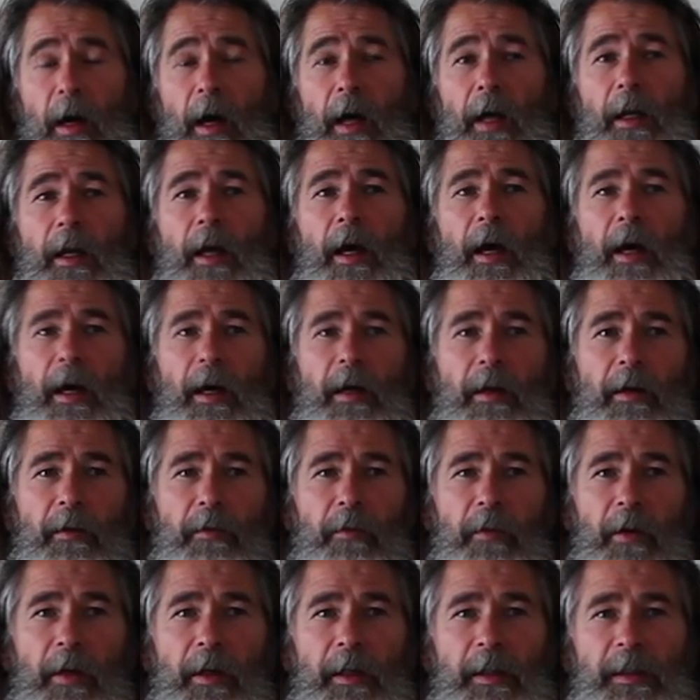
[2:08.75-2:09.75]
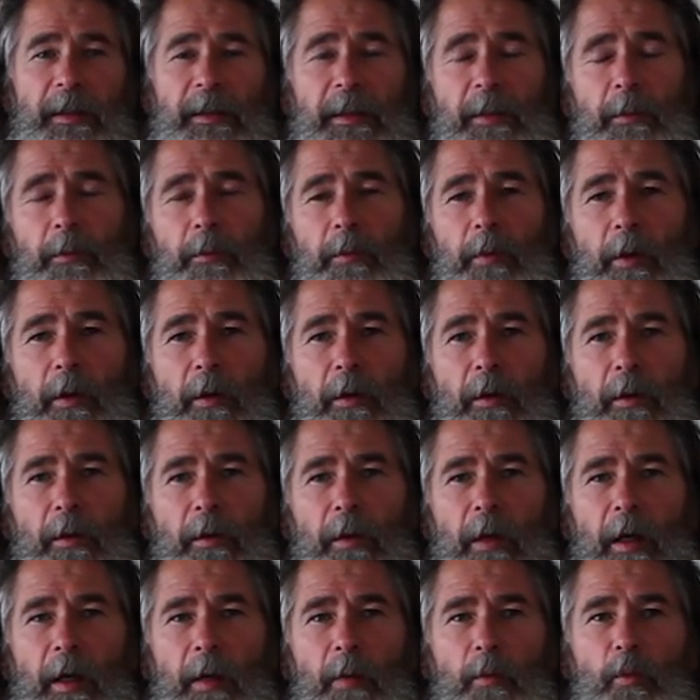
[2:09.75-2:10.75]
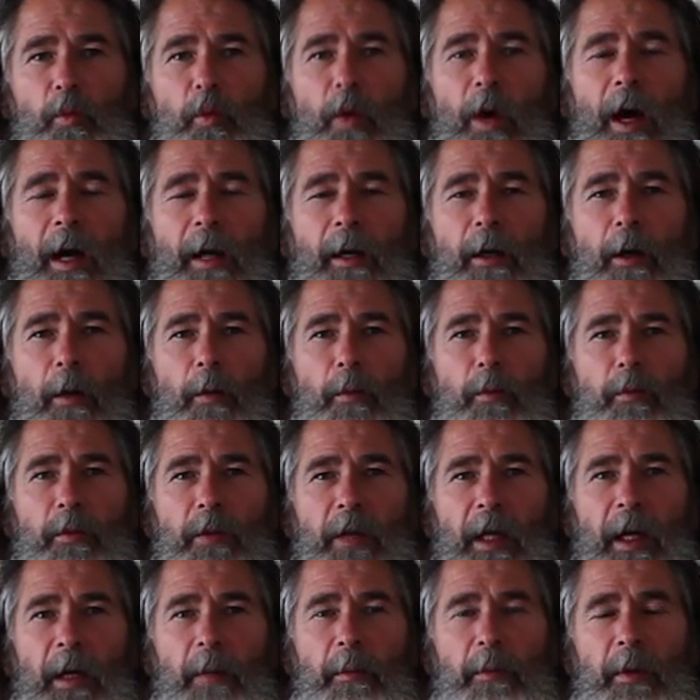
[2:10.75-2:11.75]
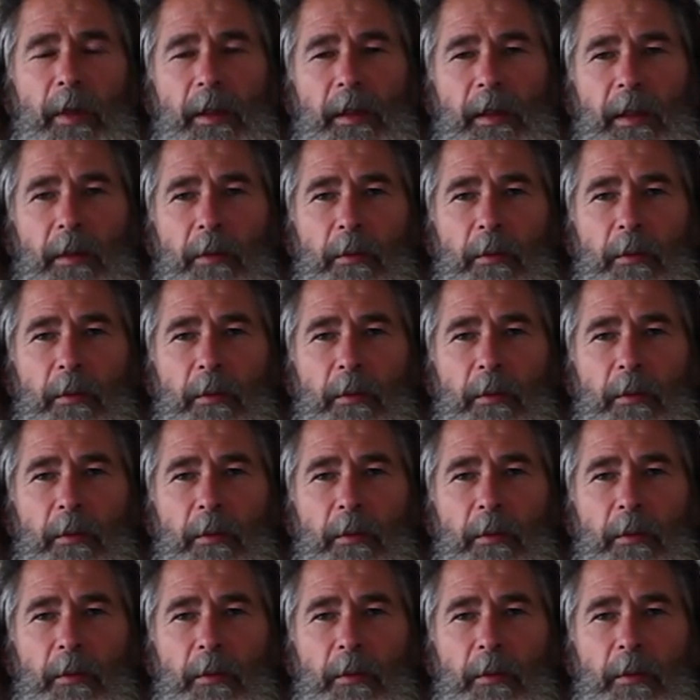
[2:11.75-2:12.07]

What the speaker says: and I had a very simple Wacom tablet,